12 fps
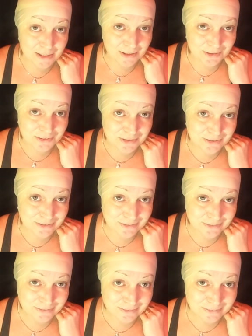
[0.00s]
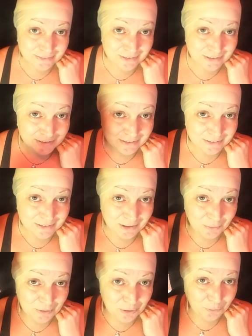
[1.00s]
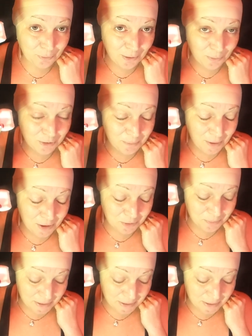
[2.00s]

ears with Crayola Model